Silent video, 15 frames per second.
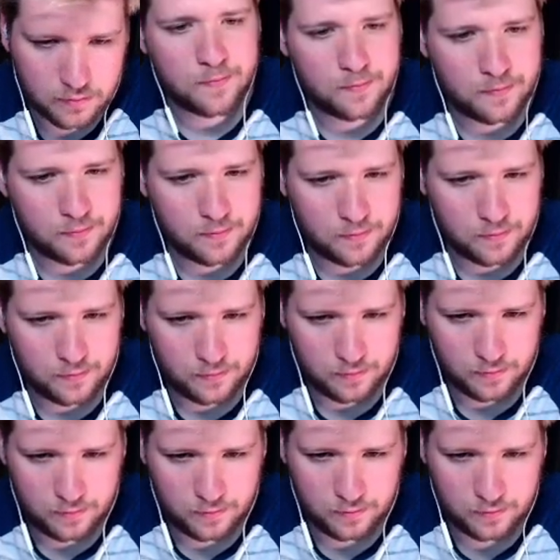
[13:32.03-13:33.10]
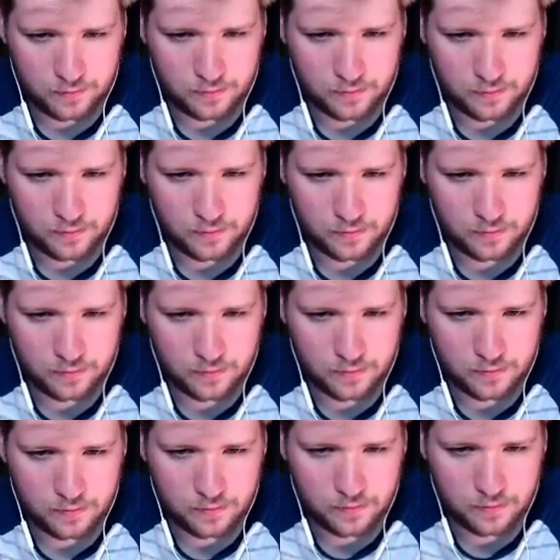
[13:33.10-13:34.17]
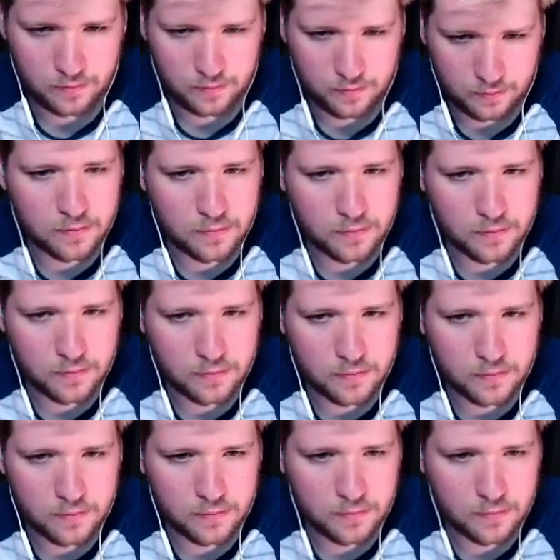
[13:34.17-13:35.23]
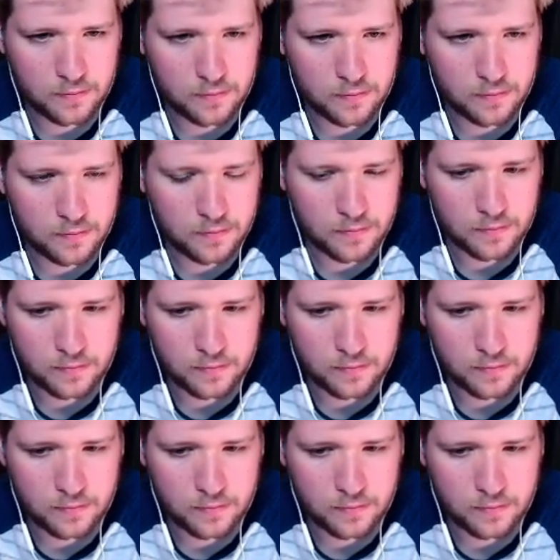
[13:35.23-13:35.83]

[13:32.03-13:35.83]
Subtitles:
[no speech]